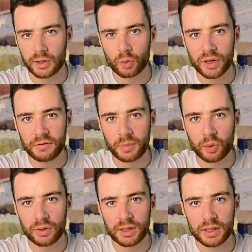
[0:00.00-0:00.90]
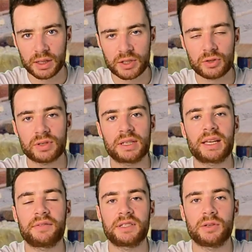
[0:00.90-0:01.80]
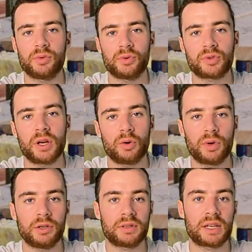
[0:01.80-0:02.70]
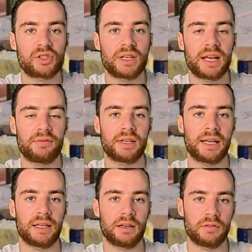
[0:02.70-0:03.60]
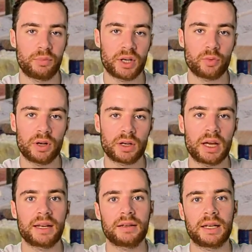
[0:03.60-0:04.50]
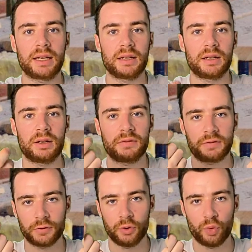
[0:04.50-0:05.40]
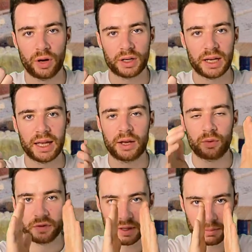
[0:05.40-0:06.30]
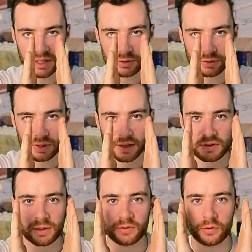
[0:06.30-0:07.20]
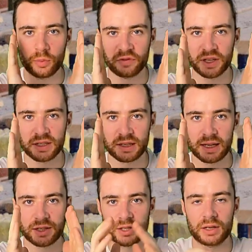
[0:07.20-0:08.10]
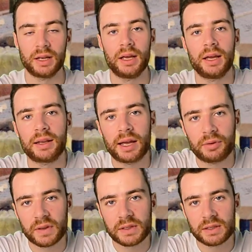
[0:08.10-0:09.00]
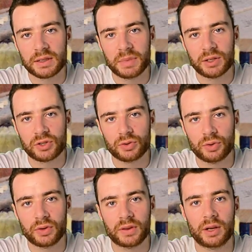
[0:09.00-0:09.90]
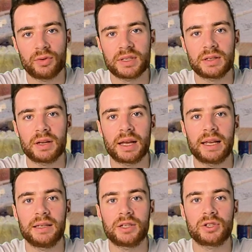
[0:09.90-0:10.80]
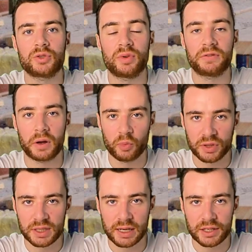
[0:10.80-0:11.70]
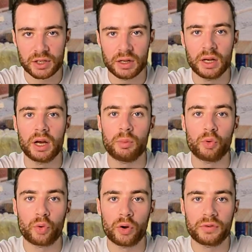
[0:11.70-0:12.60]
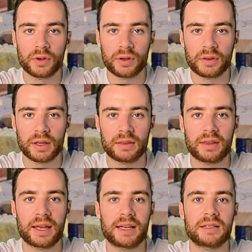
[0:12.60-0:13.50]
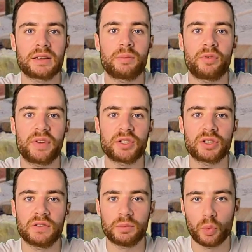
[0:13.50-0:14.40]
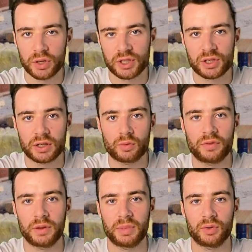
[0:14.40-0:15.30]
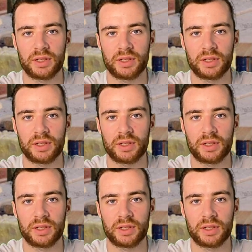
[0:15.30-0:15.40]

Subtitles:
Another way of building is using cavity walls, where you essentially have a layer of brickwork and a layer of formwork, and within the middle you have some form of insulation. Now, this is to make sure that there isn't any issues with thermal insulation, moreover that there's a prevention of moisture within